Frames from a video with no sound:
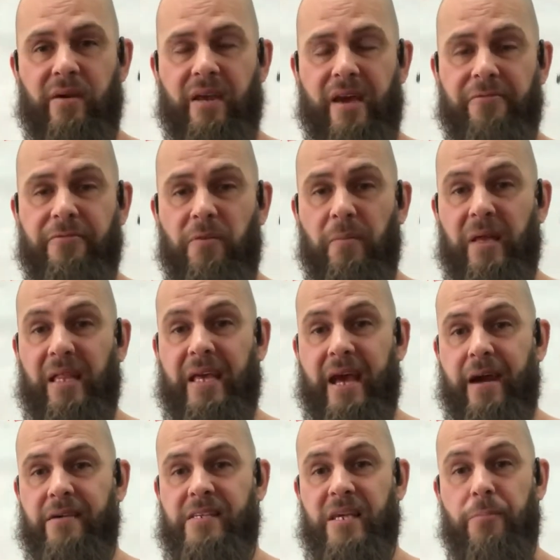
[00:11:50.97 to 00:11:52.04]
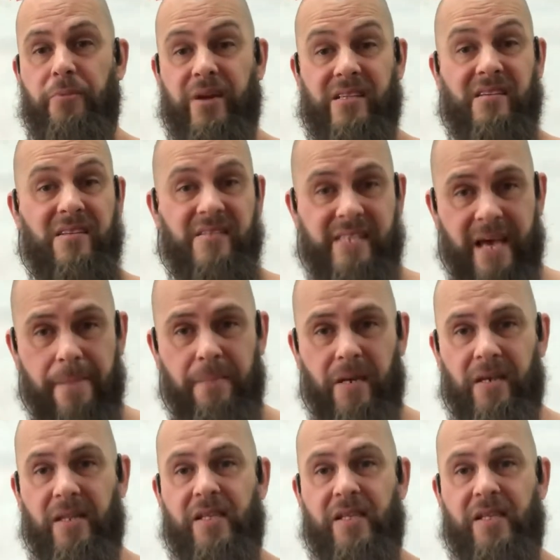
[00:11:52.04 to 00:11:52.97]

Now, familiarity breeds contentment.